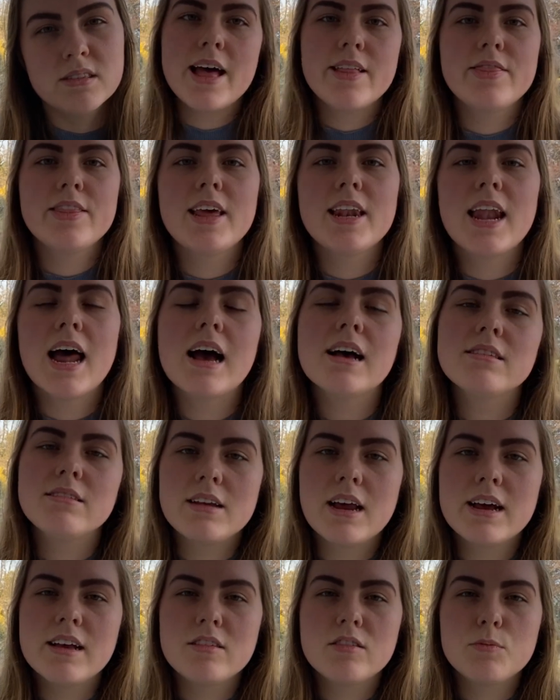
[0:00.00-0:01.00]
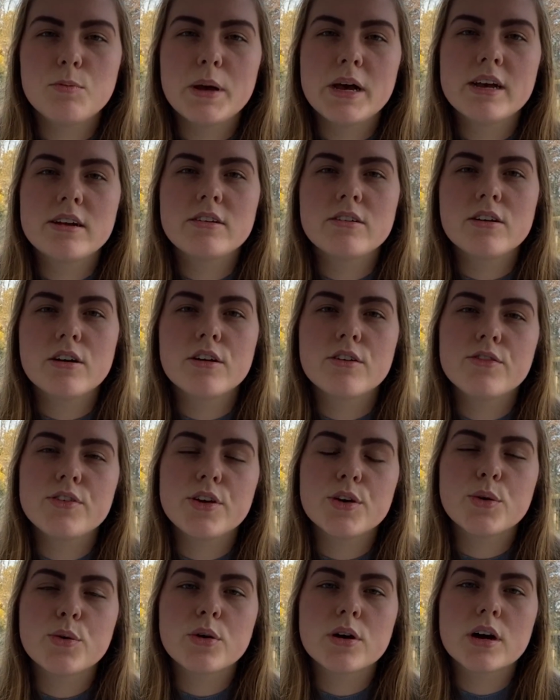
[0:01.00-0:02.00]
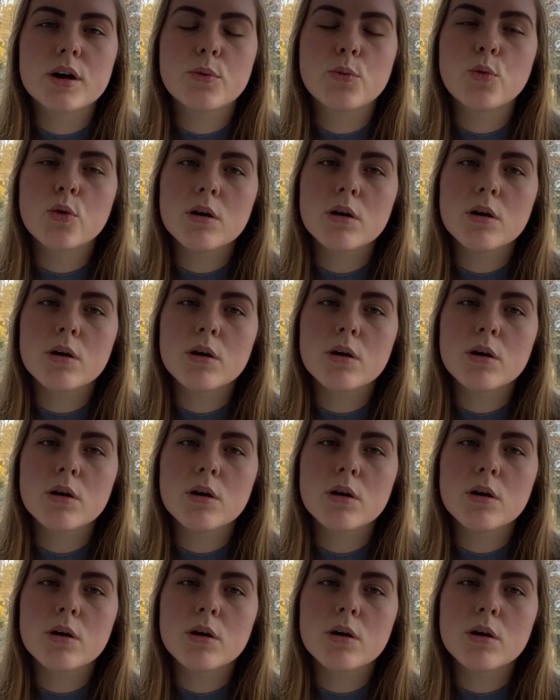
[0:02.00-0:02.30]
And the last aspect of your